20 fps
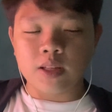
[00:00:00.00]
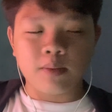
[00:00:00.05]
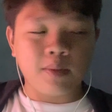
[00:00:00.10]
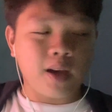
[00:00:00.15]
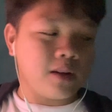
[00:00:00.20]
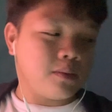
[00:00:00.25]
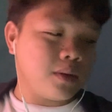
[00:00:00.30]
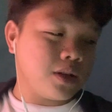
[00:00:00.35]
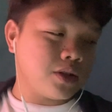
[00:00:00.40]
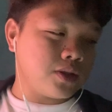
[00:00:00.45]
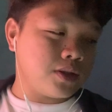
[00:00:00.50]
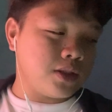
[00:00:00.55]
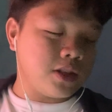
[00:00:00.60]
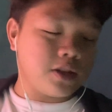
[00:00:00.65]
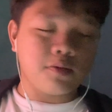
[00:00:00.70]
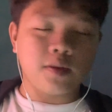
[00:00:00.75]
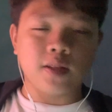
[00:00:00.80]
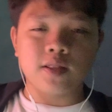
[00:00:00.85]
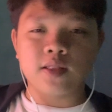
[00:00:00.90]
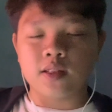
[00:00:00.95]
animation
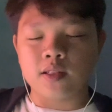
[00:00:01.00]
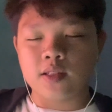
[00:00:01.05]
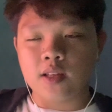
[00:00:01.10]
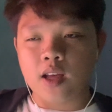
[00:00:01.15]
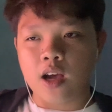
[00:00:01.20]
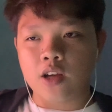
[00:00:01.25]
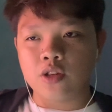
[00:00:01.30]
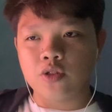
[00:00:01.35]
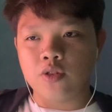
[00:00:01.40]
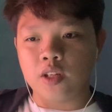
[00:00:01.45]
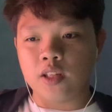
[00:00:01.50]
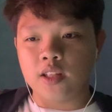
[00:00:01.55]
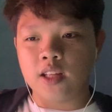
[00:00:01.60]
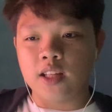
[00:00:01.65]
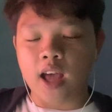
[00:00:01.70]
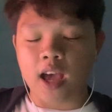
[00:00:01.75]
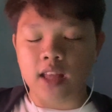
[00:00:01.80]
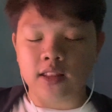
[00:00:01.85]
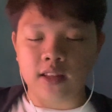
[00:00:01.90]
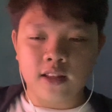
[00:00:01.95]
sequences actually that
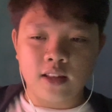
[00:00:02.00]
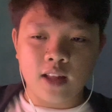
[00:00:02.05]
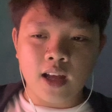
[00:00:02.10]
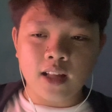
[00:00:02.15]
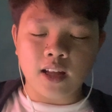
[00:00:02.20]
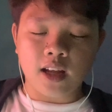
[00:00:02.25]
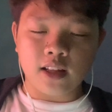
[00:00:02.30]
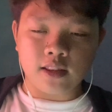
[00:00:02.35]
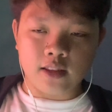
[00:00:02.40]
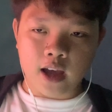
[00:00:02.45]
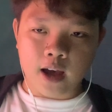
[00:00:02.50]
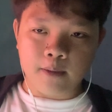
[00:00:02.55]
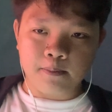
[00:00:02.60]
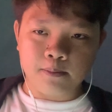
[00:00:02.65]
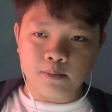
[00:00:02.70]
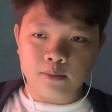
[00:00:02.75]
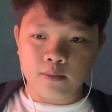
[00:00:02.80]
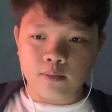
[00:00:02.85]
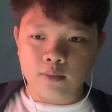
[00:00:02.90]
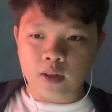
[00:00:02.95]
I did not adapt,
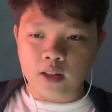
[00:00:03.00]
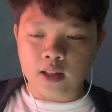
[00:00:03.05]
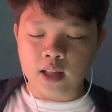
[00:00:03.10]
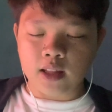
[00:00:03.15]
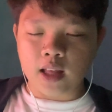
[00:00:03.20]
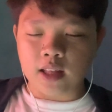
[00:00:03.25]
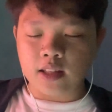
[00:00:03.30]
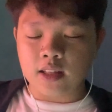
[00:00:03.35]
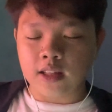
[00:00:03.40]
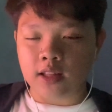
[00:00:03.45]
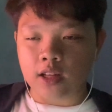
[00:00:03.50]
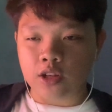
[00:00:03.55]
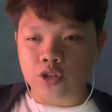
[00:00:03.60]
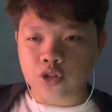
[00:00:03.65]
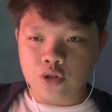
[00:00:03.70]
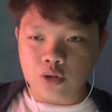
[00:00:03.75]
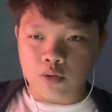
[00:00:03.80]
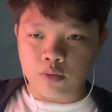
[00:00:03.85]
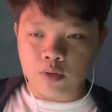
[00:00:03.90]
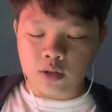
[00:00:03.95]
that I did not
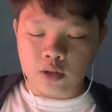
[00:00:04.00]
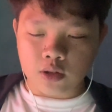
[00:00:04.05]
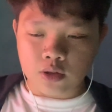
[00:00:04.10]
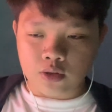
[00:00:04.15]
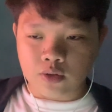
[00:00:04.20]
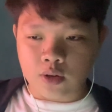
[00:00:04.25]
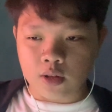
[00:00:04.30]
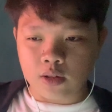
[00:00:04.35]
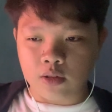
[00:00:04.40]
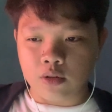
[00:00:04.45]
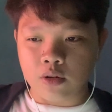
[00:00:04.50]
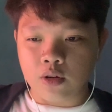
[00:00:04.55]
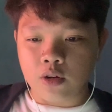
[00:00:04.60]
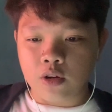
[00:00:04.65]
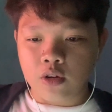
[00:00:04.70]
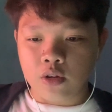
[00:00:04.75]
show in the trailer,